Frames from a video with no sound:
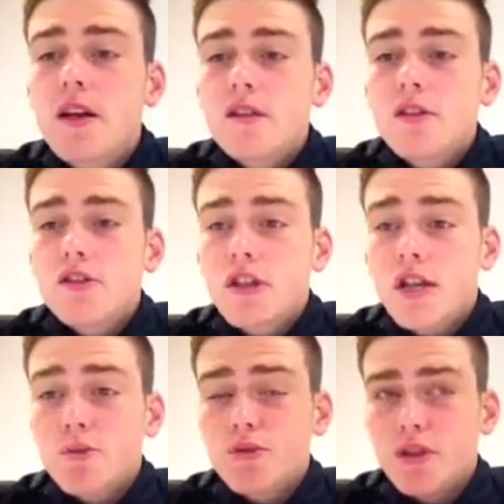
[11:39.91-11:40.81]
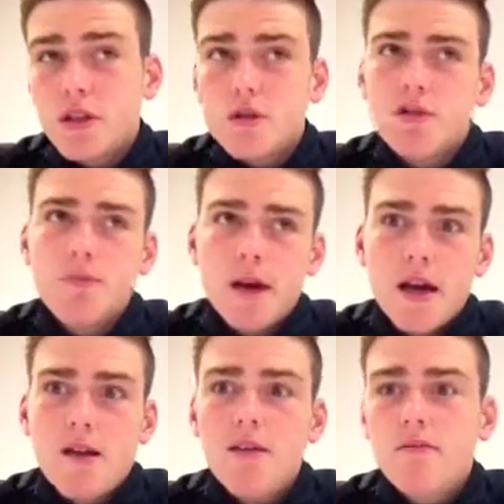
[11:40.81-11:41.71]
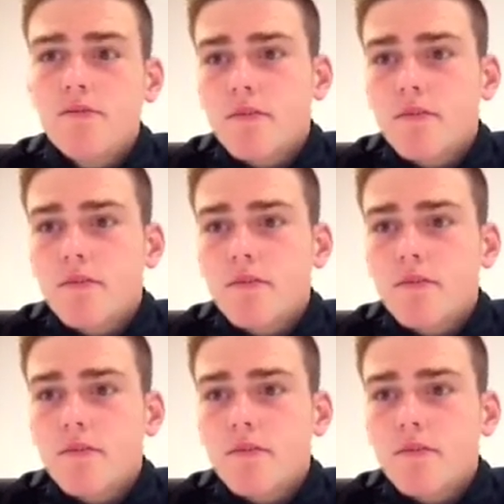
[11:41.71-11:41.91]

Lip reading: such as Brazil, Spain,